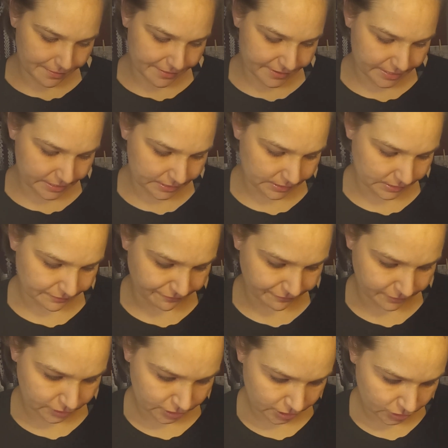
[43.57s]
These
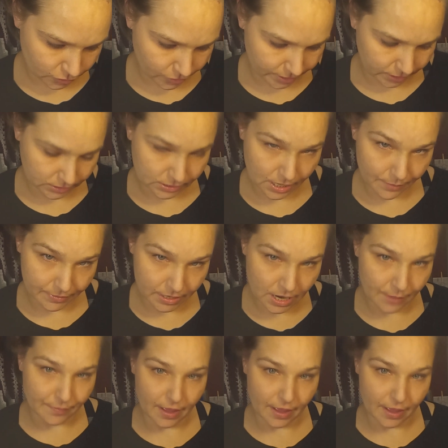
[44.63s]
tutorials coming up,